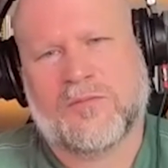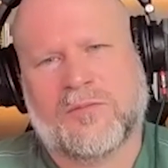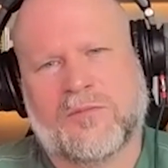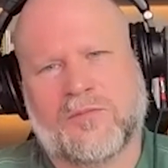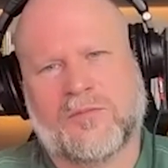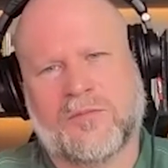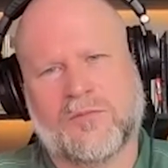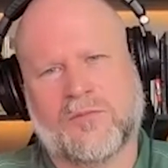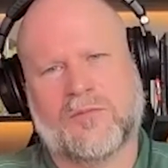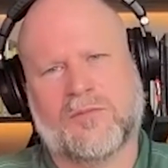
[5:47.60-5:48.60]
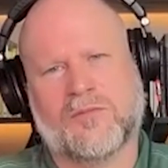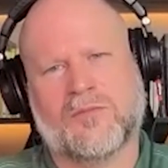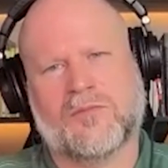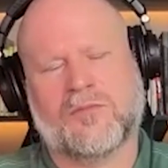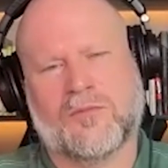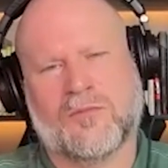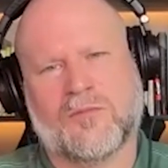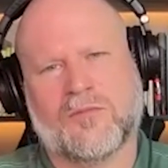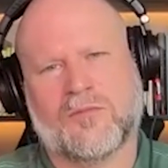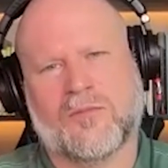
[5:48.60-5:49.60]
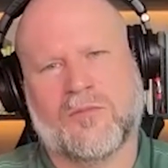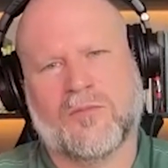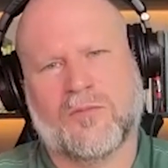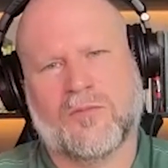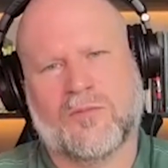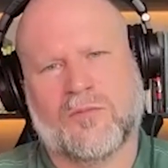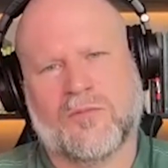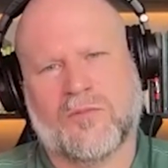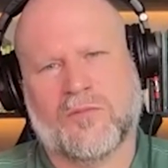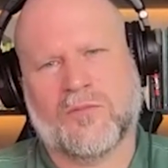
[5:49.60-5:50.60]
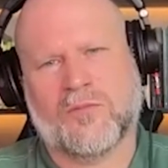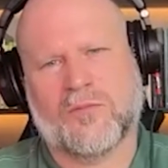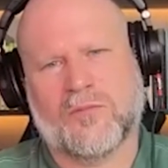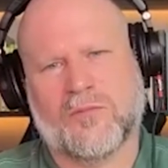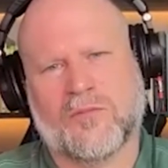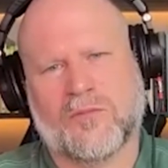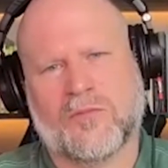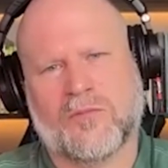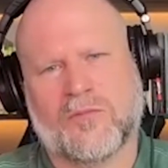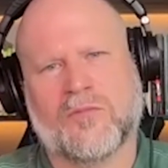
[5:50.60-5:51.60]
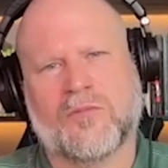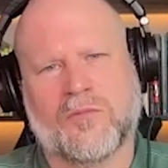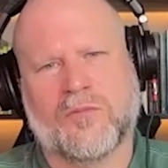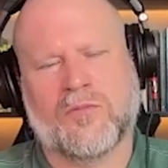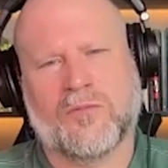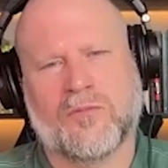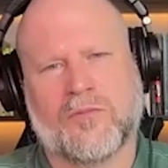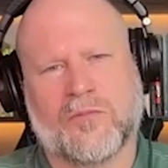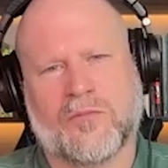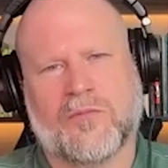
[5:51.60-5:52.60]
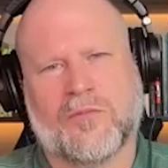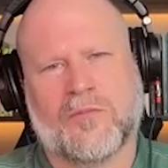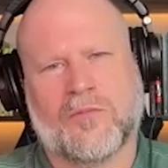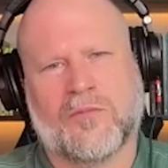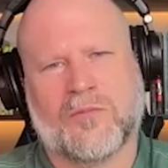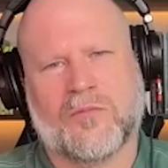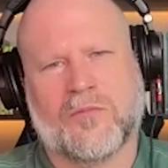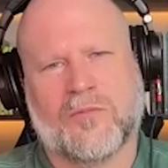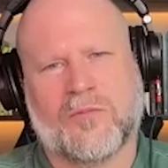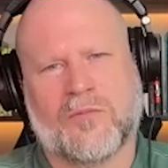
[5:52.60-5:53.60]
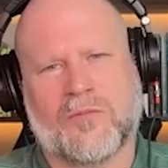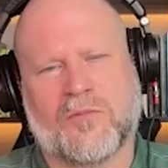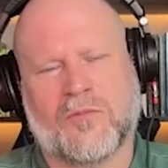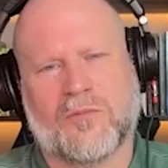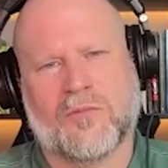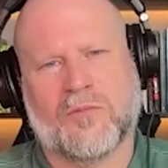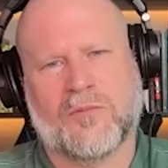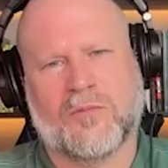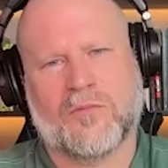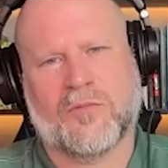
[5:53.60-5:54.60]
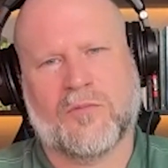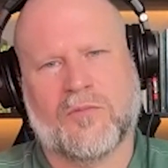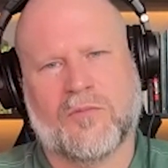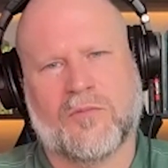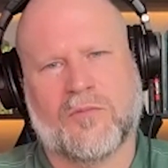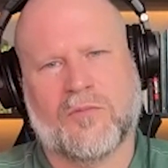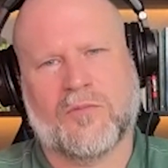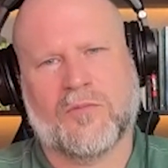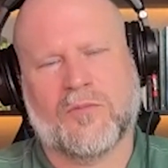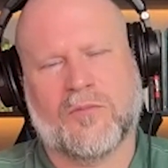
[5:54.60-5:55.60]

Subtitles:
(not speaking)